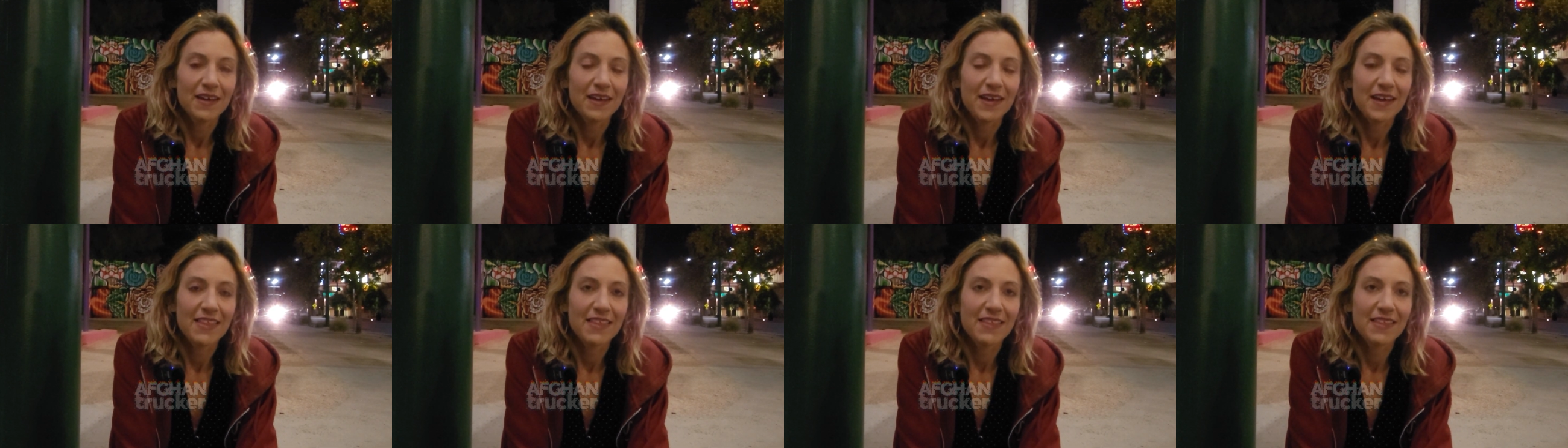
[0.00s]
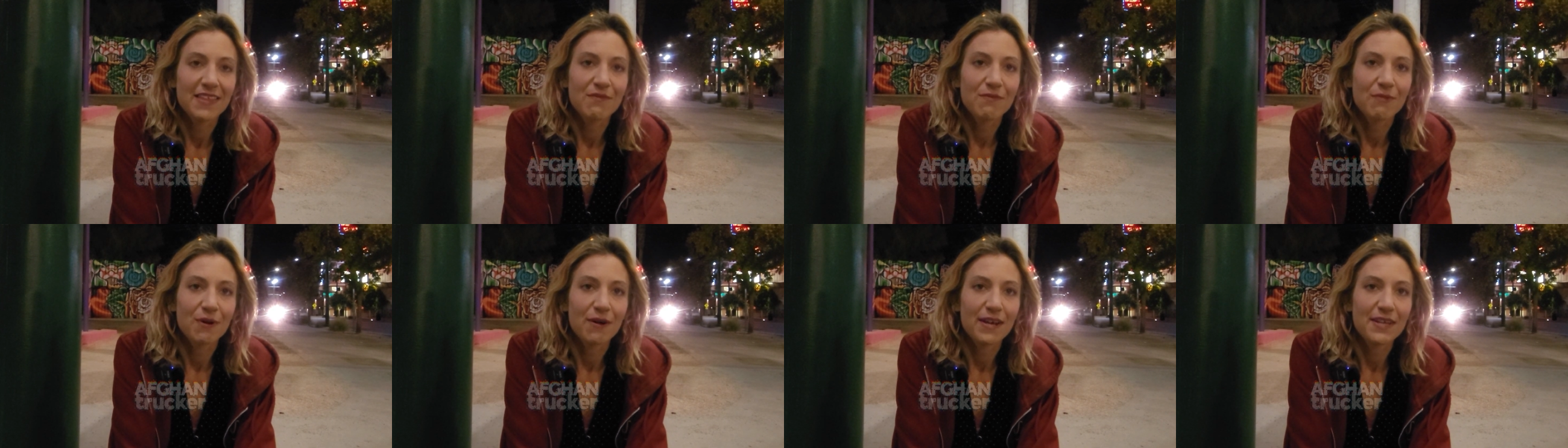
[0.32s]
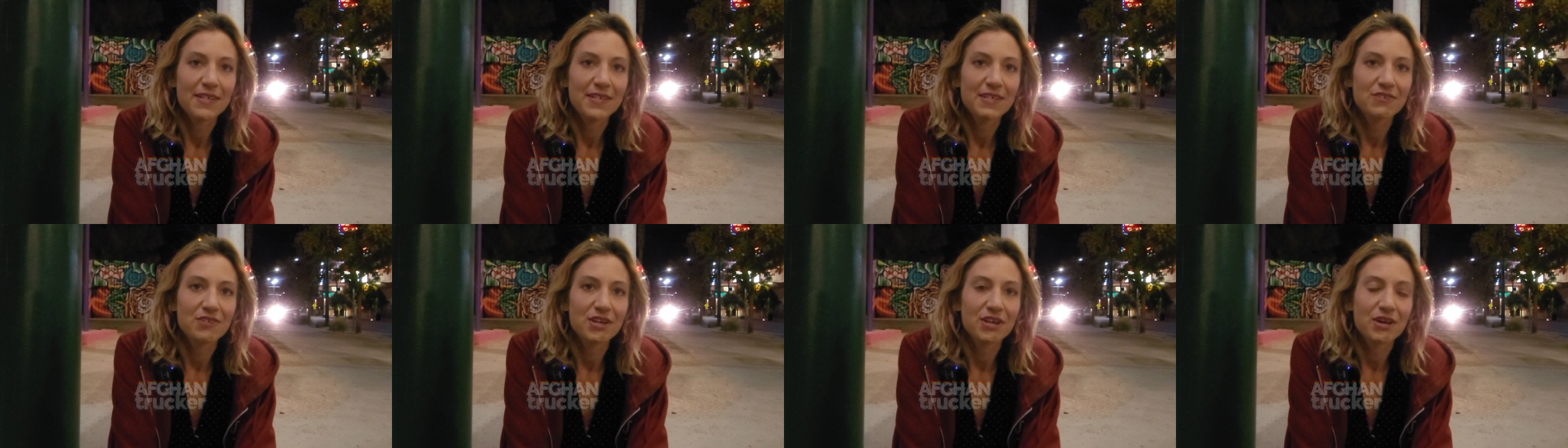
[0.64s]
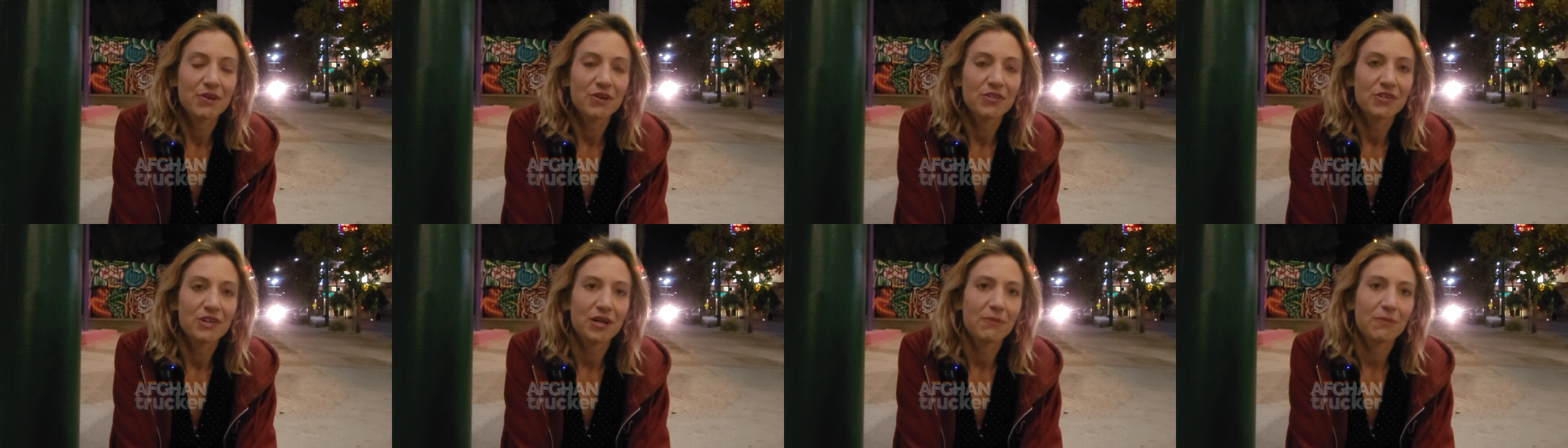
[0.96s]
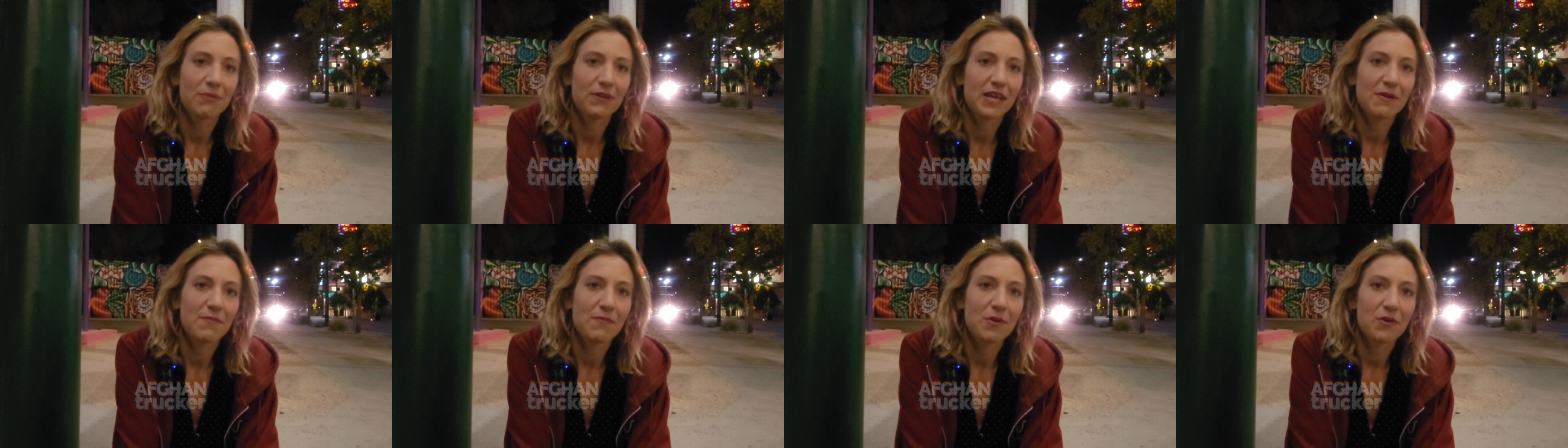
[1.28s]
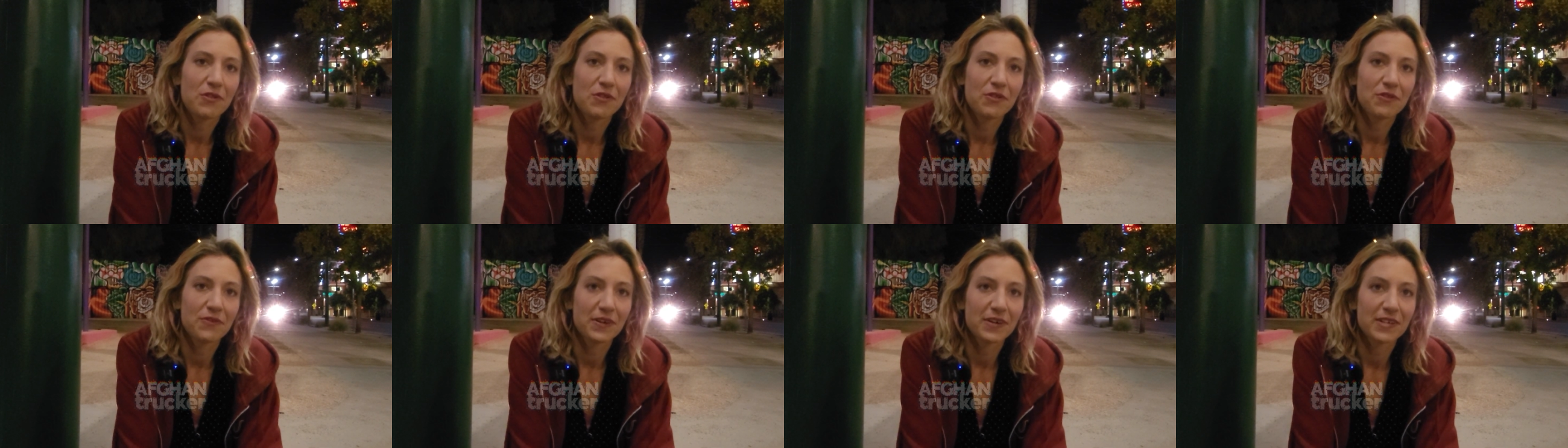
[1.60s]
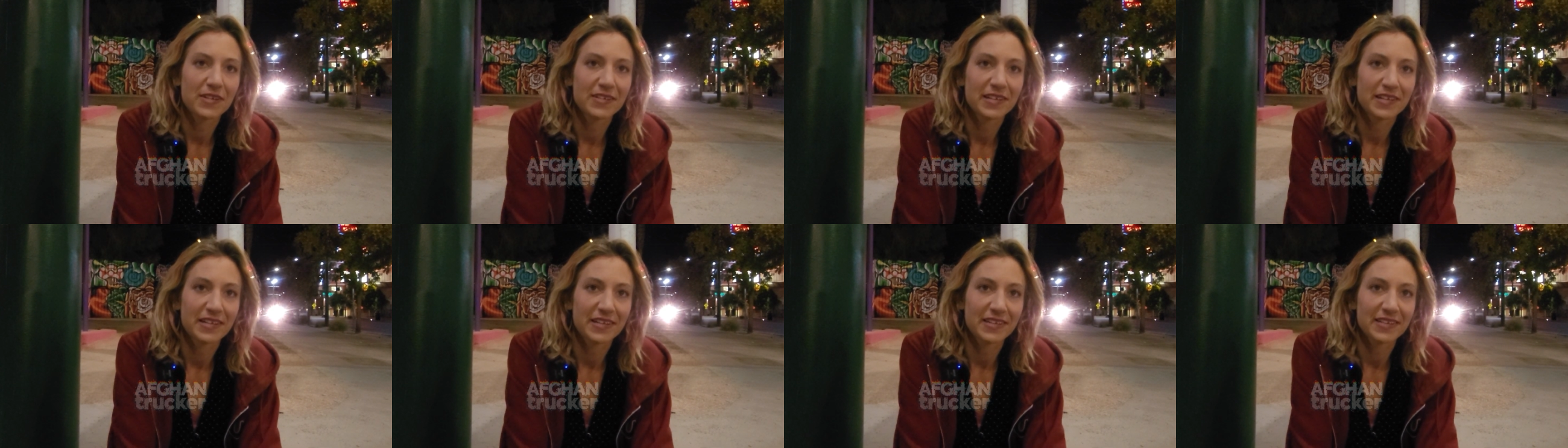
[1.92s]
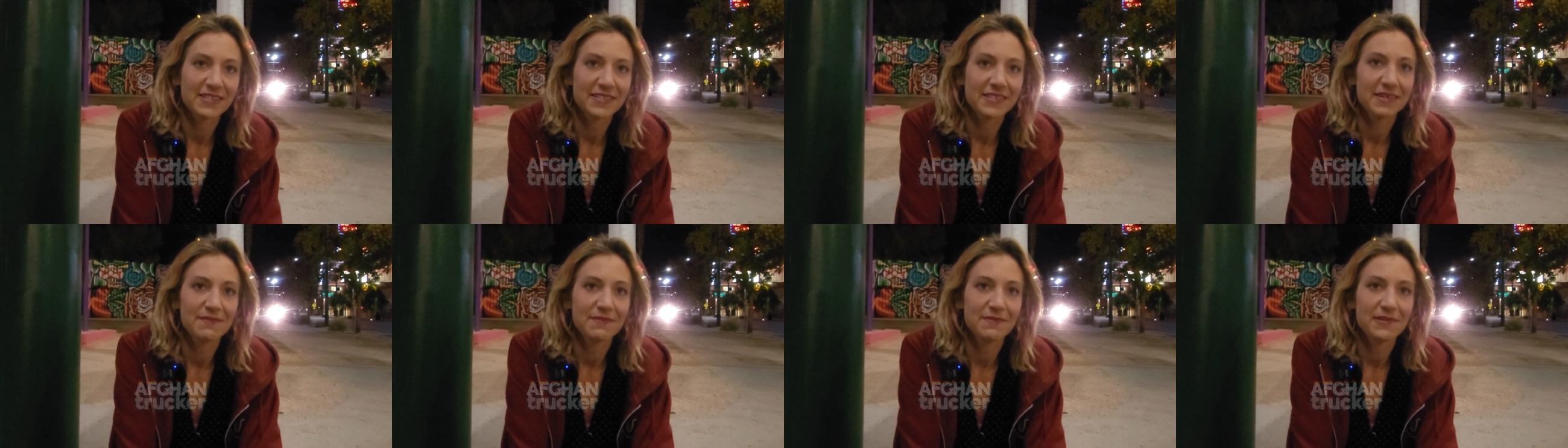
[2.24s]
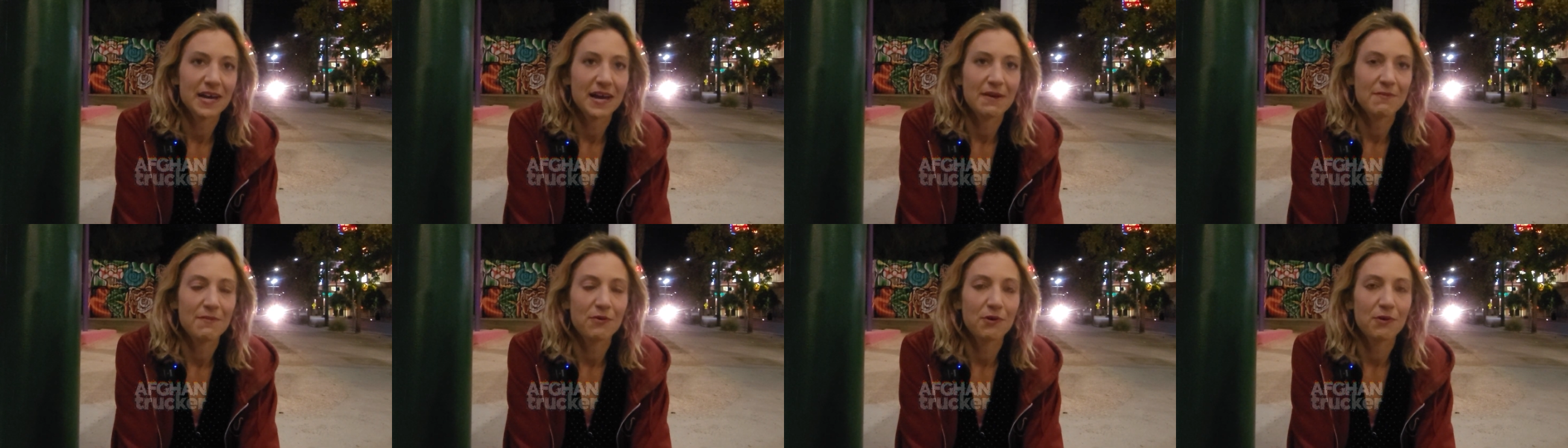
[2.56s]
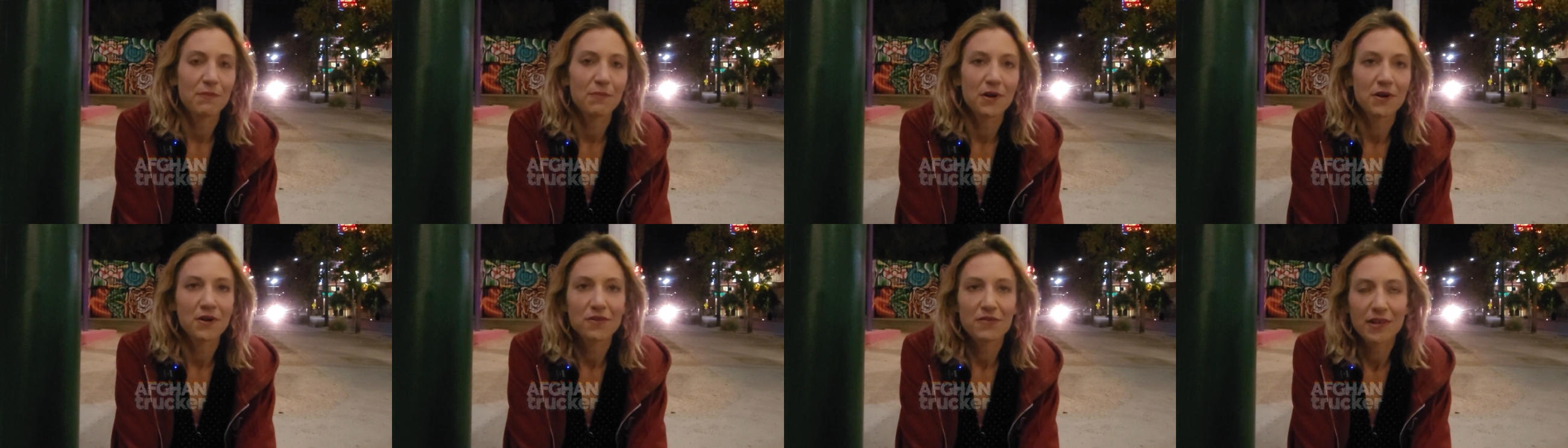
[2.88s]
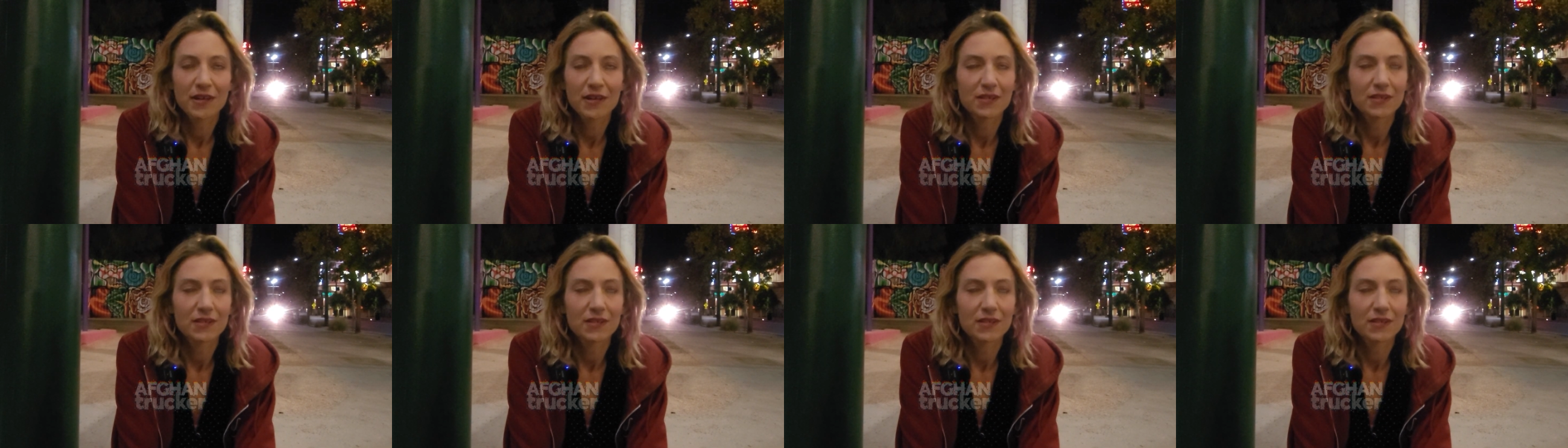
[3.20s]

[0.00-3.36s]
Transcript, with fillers: And then while he's in jail, he's trying to play both of us like at the same time and we're both like